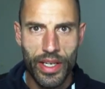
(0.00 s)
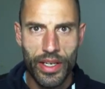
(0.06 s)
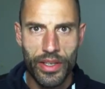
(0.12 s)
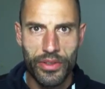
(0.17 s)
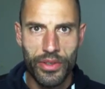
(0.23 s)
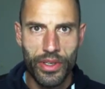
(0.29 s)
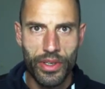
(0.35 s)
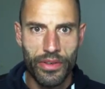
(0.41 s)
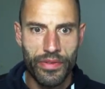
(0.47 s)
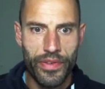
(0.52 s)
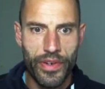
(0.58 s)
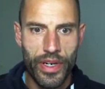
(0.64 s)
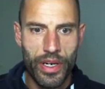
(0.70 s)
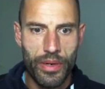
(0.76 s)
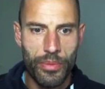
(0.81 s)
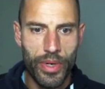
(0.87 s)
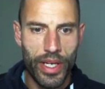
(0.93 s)
To
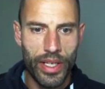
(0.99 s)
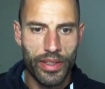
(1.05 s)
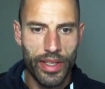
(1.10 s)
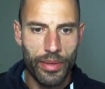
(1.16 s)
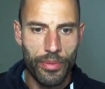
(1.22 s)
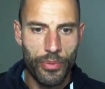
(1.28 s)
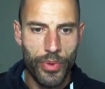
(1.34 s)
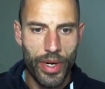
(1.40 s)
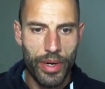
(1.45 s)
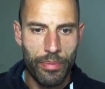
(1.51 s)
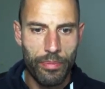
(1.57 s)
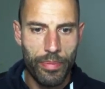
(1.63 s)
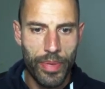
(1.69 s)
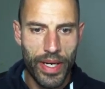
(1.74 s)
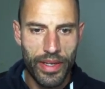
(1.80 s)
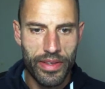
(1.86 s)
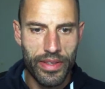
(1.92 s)
confirm, when I type where
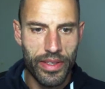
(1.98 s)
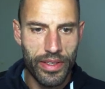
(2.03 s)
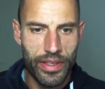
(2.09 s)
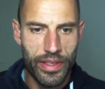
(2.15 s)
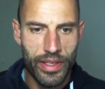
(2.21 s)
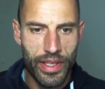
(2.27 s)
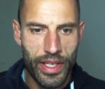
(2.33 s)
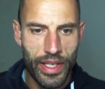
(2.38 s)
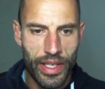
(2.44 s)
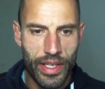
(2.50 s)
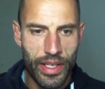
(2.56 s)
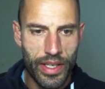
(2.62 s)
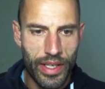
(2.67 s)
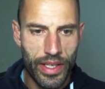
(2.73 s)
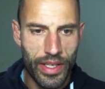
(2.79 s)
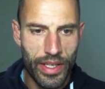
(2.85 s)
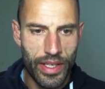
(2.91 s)
Python,
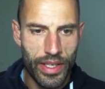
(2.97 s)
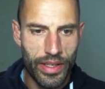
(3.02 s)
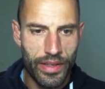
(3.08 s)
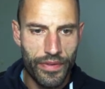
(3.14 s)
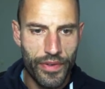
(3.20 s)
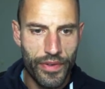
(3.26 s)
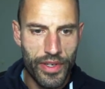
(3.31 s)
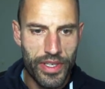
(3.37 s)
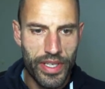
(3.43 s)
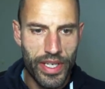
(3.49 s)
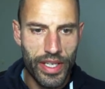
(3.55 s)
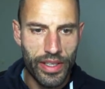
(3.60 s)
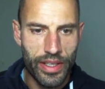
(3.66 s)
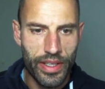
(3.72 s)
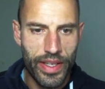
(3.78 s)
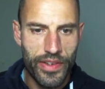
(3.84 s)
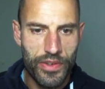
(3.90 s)
the first hit
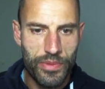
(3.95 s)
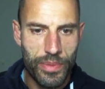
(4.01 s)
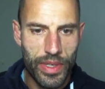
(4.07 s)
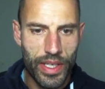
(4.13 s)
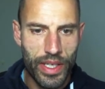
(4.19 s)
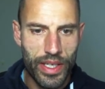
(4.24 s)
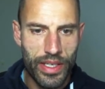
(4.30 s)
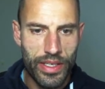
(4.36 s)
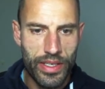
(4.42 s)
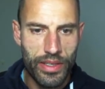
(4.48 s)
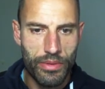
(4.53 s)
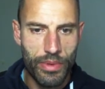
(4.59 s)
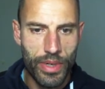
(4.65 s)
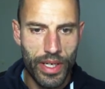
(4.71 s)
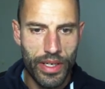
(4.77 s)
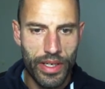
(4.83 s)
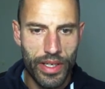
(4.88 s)
it gives me is the
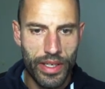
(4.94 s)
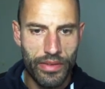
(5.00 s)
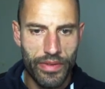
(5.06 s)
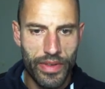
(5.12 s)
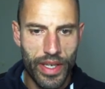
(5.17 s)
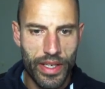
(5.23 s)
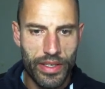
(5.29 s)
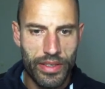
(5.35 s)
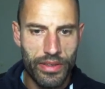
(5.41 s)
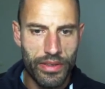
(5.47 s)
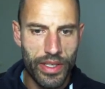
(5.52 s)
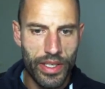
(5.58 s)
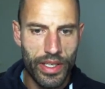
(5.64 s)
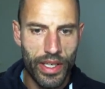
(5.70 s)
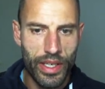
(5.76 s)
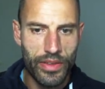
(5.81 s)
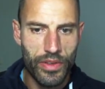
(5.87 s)
one in
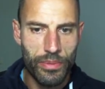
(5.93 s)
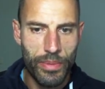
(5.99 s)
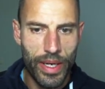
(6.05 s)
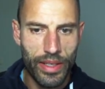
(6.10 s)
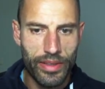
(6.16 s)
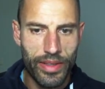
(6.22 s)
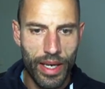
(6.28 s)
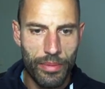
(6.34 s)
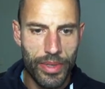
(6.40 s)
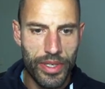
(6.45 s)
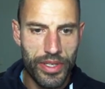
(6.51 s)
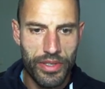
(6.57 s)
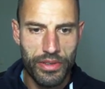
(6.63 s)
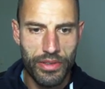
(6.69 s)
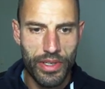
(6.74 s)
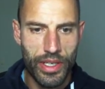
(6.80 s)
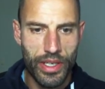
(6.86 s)
VXUni. And to make doubly
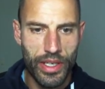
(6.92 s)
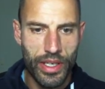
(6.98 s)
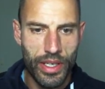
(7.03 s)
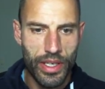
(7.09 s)
sure,